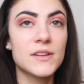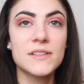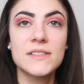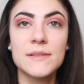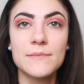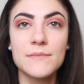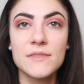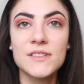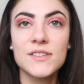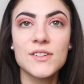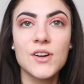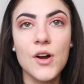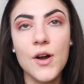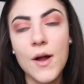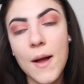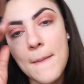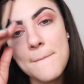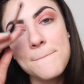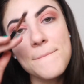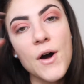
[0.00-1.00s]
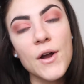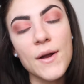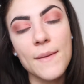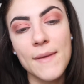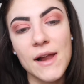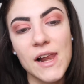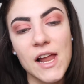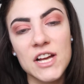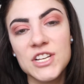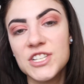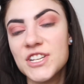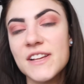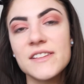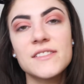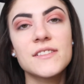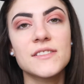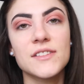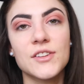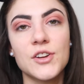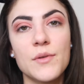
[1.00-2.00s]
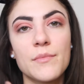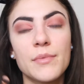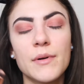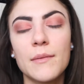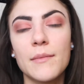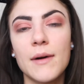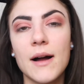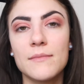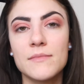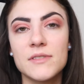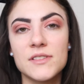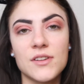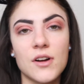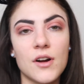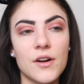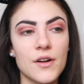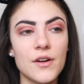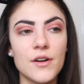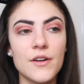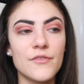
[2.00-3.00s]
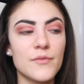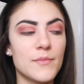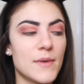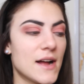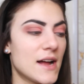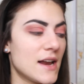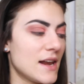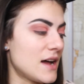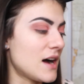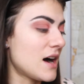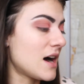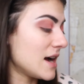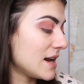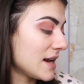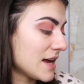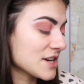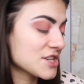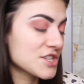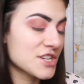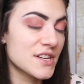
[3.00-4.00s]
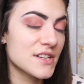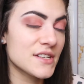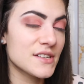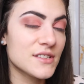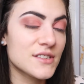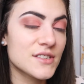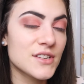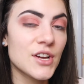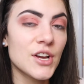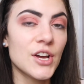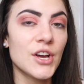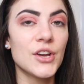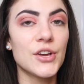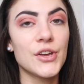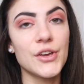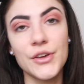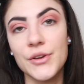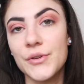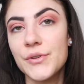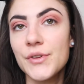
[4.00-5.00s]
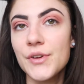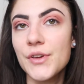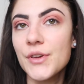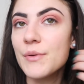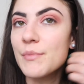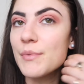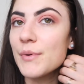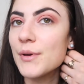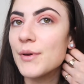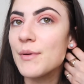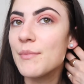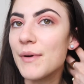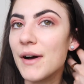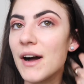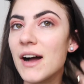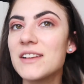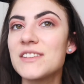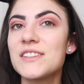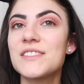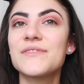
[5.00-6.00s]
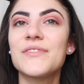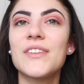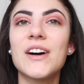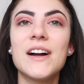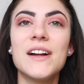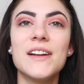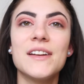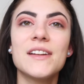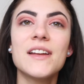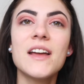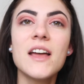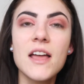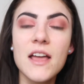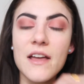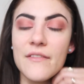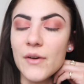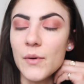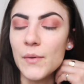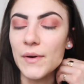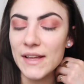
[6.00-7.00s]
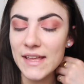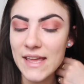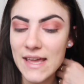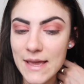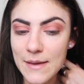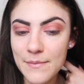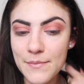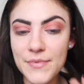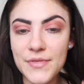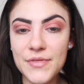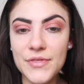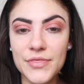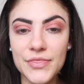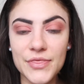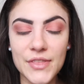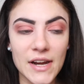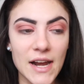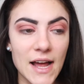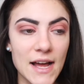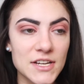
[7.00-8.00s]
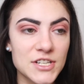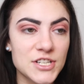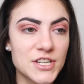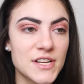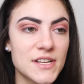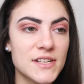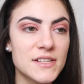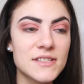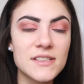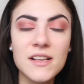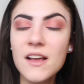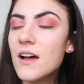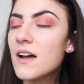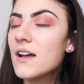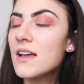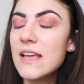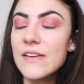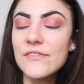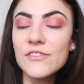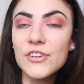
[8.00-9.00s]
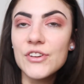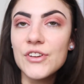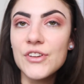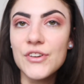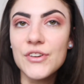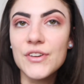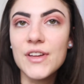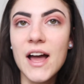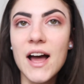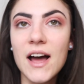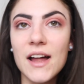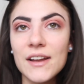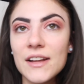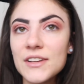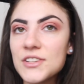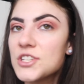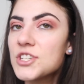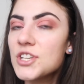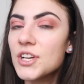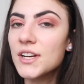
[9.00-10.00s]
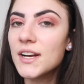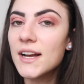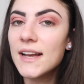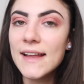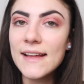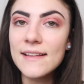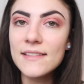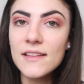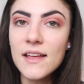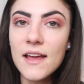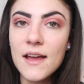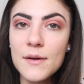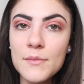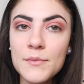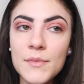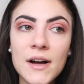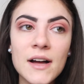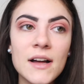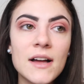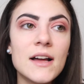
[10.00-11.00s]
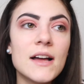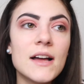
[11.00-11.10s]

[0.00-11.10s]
on some mascara, put on my lashes because I don't put my mascara over my eyelashes. You do you, boo, but I just find if I want to keep the lashes, even though you can and should clean them,